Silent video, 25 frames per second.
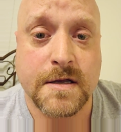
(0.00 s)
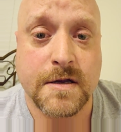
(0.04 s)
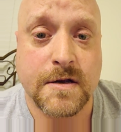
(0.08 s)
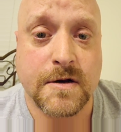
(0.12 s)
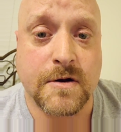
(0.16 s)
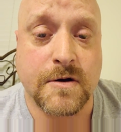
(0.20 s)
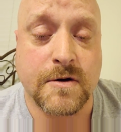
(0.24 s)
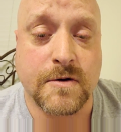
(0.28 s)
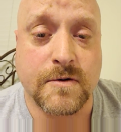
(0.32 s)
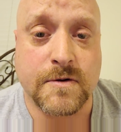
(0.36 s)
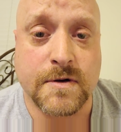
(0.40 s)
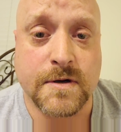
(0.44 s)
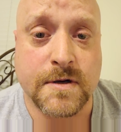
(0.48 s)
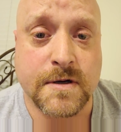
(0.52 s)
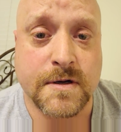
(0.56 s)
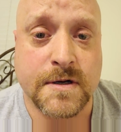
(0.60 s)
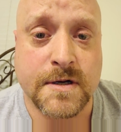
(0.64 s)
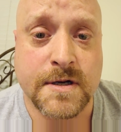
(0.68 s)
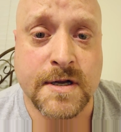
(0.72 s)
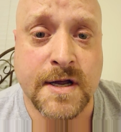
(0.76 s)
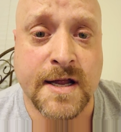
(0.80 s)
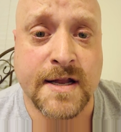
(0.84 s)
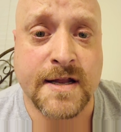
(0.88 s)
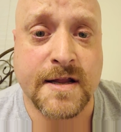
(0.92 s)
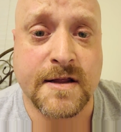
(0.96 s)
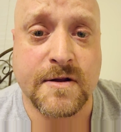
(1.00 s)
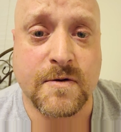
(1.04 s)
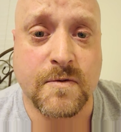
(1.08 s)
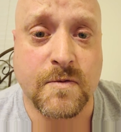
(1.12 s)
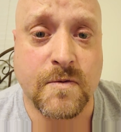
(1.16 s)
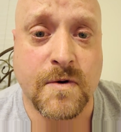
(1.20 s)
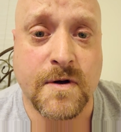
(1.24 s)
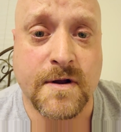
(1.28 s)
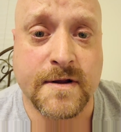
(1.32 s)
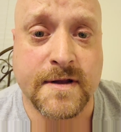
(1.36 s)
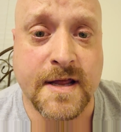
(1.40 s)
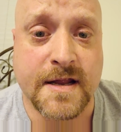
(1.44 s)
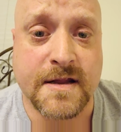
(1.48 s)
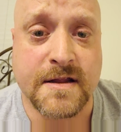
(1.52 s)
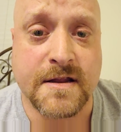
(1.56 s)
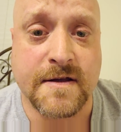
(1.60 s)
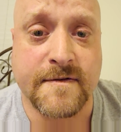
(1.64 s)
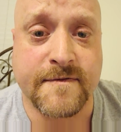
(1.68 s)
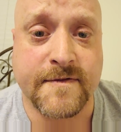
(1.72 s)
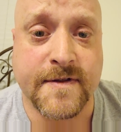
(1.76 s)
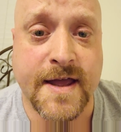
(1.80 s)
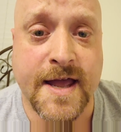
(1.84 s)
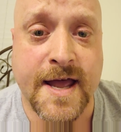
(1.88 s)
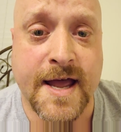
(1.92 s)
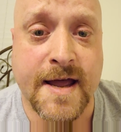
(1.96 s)
you know, God doesn't want that
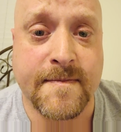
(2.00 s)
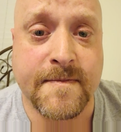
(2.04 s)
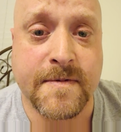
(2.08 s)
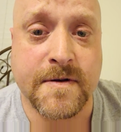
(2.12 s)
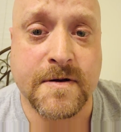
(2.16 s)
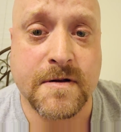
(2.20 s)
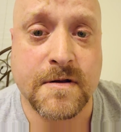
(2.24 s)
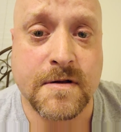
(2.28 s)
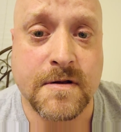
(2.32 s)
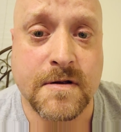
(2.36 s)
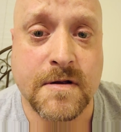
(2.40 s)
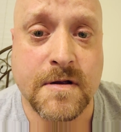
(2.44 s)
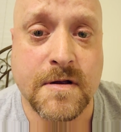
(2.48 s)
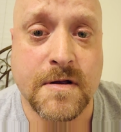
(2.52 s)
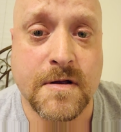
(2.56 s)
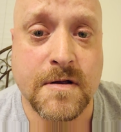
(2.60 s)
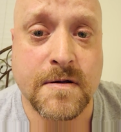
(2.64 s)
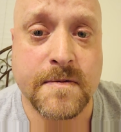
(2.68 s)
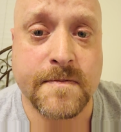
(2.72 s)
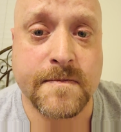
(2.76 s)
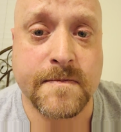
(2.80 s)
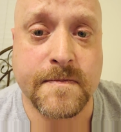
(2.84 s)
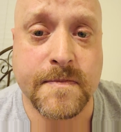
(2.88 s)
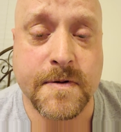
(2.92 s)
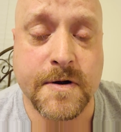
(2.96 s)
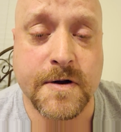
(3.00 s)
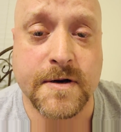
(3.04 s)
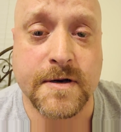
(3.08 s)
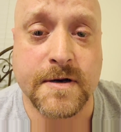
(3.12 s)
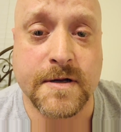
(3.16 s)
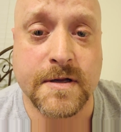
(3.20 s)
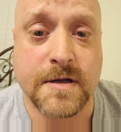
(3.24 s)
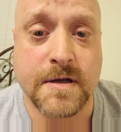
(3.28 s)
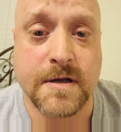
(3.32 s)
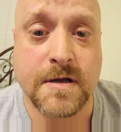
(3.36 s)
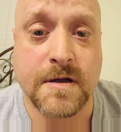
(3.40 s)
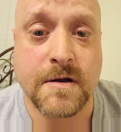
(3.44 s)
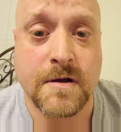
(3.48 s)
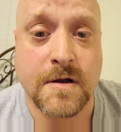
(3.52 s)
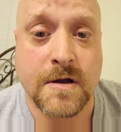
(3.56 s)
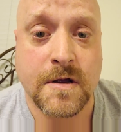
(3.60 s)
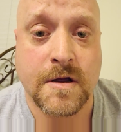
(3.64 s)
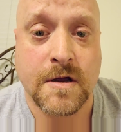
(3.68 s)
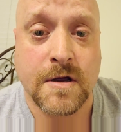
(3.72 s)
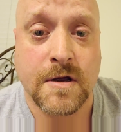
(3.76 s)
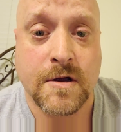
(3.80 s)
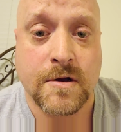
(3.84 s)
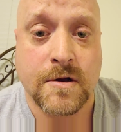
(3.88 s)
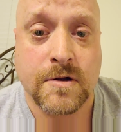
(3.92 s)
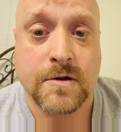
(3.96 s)
stuff to happen, but
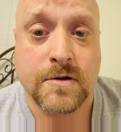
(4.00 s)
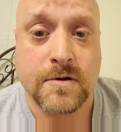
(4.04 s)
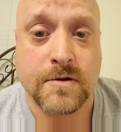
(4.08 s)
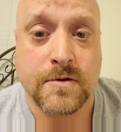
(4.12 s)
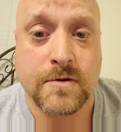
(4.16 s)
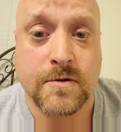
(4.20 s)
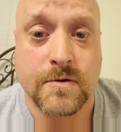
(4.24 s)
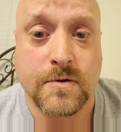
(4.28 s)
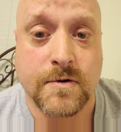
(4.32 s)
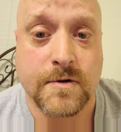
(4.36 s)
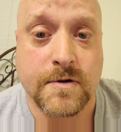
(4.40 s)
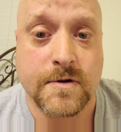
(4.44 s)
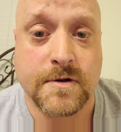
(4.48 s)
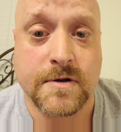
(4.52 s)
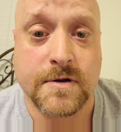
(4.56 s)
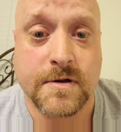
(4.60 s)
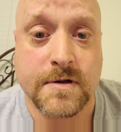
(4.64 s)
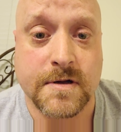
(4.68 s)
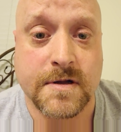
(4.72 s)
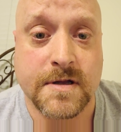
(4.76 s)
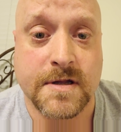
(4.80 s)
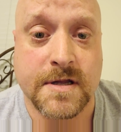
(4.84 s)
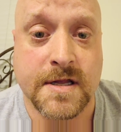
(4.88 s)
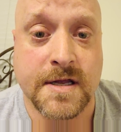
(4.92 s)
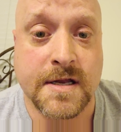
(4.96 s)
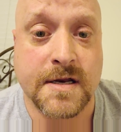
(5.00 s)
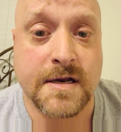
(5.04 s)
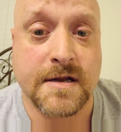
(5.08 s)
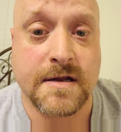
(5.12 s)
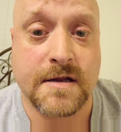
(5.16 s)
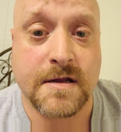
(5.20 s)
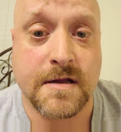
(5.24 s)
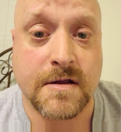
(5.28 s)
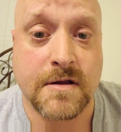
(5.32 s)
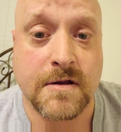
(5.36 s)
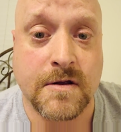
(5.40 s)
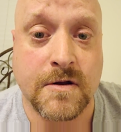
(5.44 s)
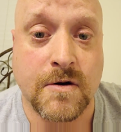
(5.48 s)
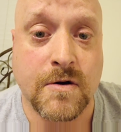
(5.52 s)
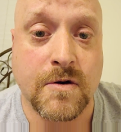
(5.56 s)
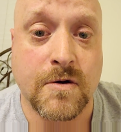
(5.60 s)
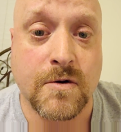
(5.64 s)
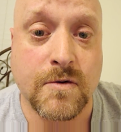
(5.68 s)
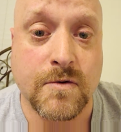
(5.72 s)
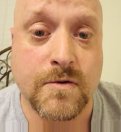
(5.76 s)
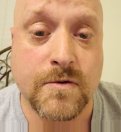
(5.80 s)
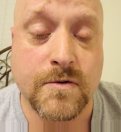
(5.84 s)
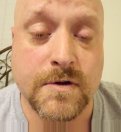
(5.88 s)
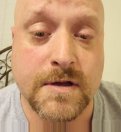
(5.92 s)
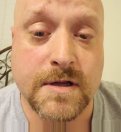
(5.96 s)
due to sin, you
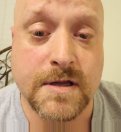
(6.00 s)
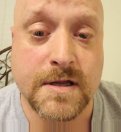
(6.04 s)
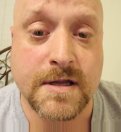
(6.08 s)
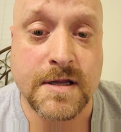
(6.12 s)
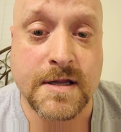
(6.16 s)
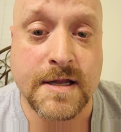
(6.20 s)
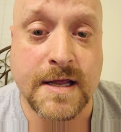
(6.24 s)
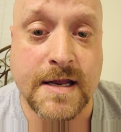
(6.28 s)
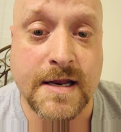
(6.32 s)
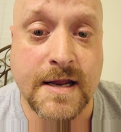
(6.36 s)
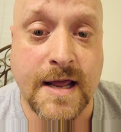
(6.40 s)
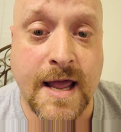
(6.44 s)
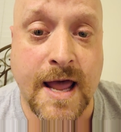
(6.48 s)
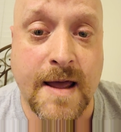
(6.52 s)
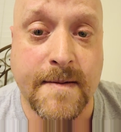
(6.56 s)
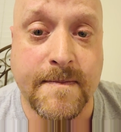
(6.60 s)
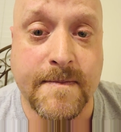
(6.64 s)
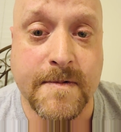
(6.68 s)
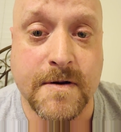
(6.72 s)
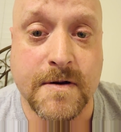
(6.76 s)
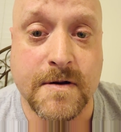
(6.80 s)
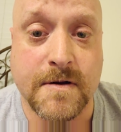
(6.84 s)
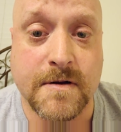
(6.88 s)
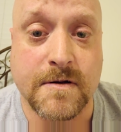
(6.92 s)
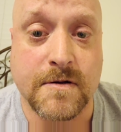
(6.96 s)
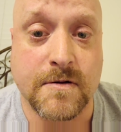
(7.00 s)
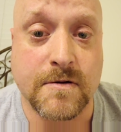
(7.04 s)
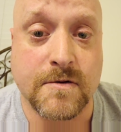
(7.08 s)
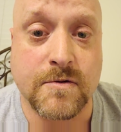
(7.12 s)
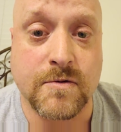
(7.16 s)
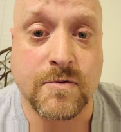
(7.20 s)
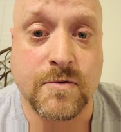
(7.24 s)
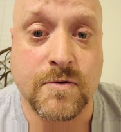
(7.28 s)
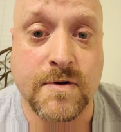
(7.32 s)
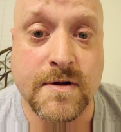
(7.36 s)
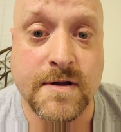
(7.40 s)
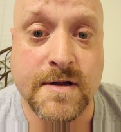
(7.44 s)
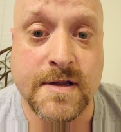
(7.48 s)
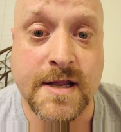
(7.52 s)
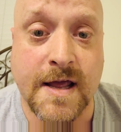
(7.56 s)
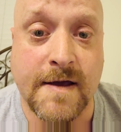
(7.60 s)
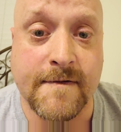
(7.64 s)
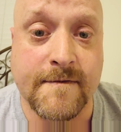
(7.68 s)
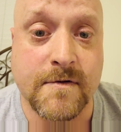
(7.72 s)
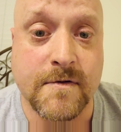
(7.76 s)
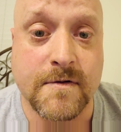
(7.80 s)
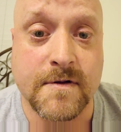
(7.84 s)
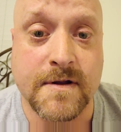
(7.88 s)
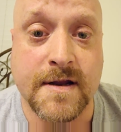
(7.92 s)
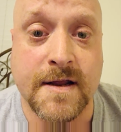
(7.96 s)
know, that happened, and due to the
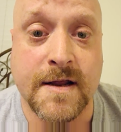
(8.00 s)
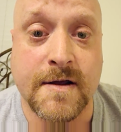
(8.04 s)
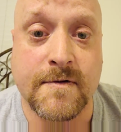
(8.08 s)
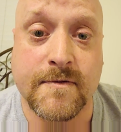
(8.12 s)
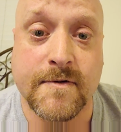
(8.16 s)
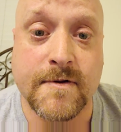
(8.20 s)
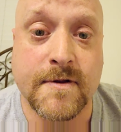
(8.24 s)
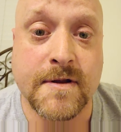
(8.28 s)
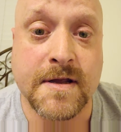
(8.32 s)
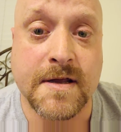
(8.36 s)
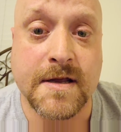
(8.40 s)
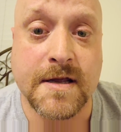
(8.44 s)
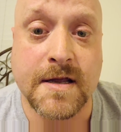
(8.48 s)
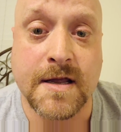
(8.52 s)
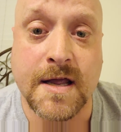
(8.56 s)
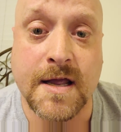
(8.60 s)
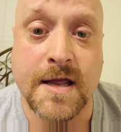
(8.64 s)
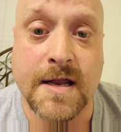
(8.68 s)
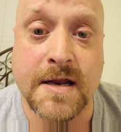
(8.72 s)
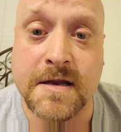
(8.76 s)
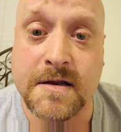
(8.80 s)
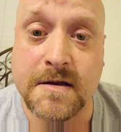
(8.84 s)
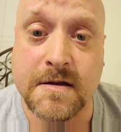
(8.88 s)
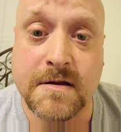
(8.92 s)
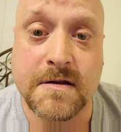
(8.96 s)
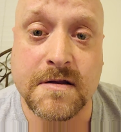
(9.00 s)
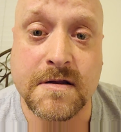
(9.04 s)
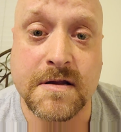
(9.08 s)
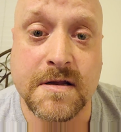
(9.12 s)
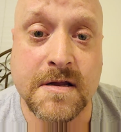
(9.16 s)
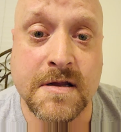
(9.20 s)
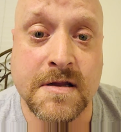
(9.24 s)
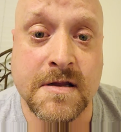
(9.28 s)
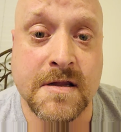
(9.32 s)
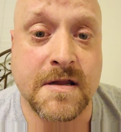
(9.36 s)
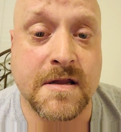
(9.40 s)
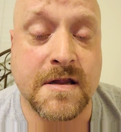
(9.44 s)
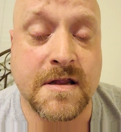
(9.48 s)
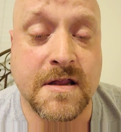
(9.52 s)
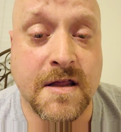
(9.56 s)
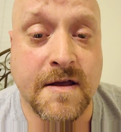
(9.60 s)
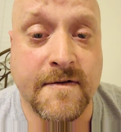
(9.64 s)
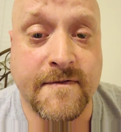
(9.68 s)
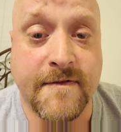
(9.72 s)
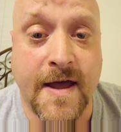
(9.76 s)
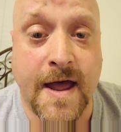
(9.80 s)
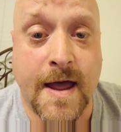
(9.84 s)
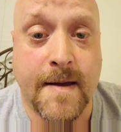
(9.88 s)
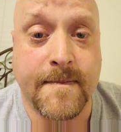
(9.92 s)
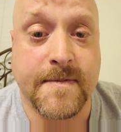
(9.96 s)
devil and everything, and this
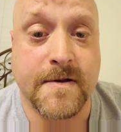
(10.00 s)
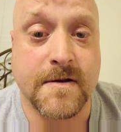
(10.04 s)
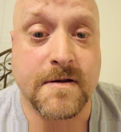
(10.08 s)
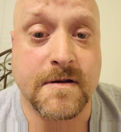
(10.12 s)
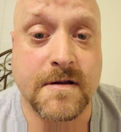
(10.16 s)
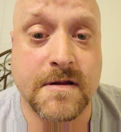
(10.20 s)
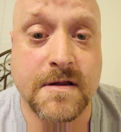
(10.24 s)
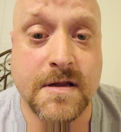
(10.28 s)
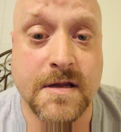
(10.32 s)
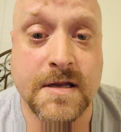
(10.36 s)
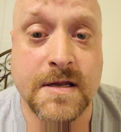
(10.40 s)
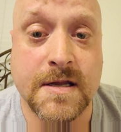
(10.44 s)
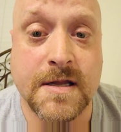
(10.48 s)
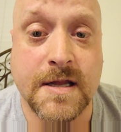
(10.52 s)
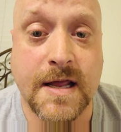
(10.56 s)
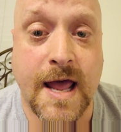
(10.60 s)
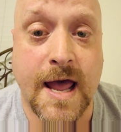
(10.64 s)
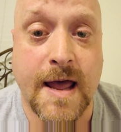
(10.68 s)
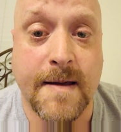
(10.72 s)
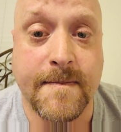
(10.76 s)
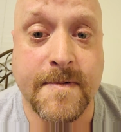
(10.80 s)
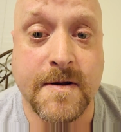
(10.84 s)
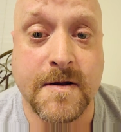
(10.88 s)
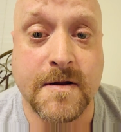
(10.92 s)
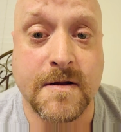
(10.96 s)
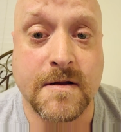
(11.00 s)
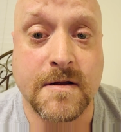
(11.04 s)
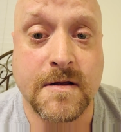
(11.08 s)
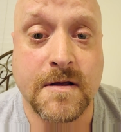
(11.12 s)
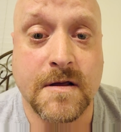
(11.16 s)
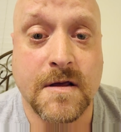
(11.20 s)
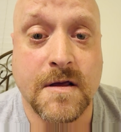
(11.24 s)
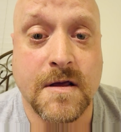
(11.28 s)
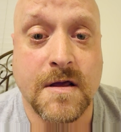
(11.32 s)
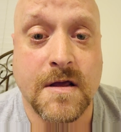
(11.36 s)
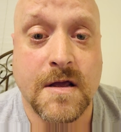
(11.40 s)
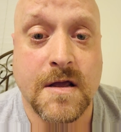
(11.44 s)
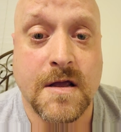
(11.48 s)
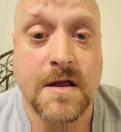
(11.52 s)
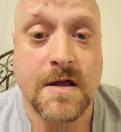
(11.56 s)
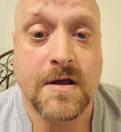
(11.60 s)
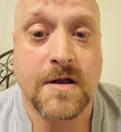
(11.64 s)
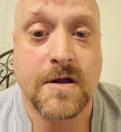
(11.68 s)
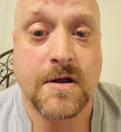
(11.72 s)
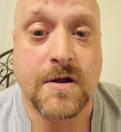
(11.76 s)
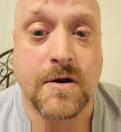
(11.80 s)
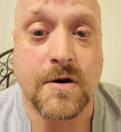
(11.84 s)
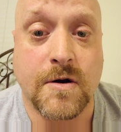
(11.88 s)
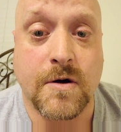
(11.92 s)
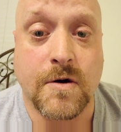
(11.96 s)
stuff happens. It's happened,
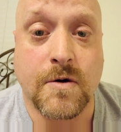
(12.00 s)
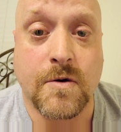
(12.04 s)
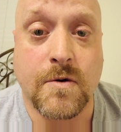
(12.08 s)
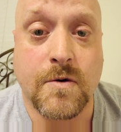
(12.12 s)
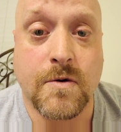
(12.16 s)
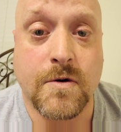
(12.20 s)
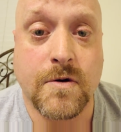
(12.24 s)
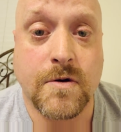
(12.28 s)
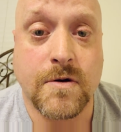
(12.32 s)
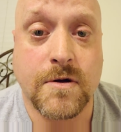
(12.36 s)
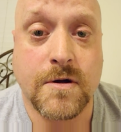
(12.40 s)
you know.